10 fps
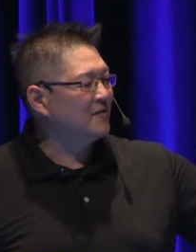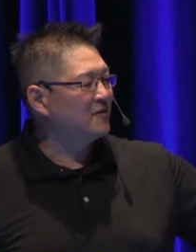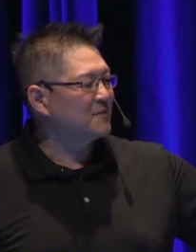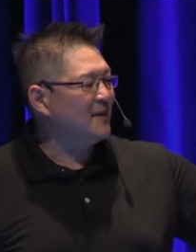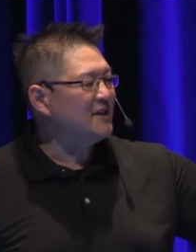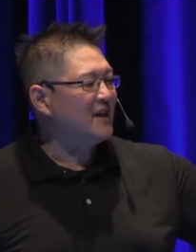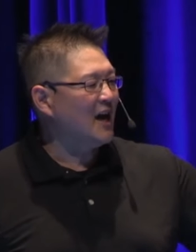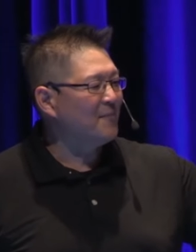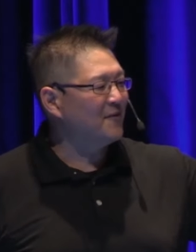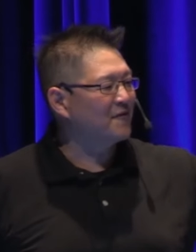was meant to
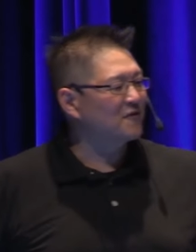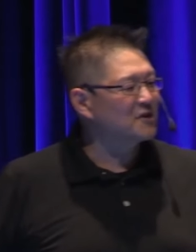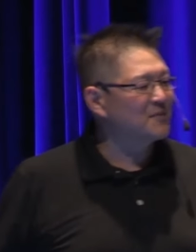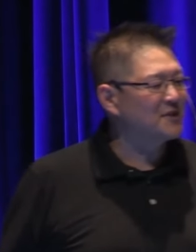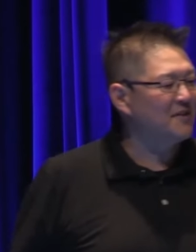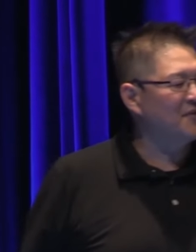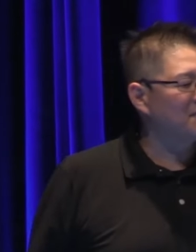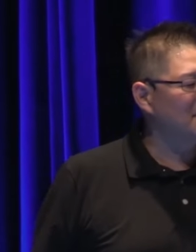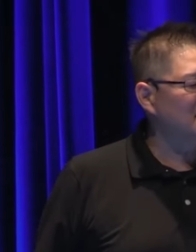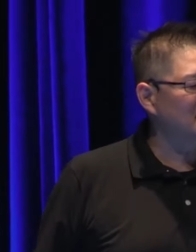happen for a specific
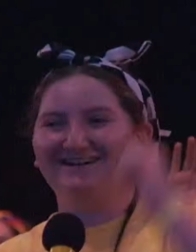reason?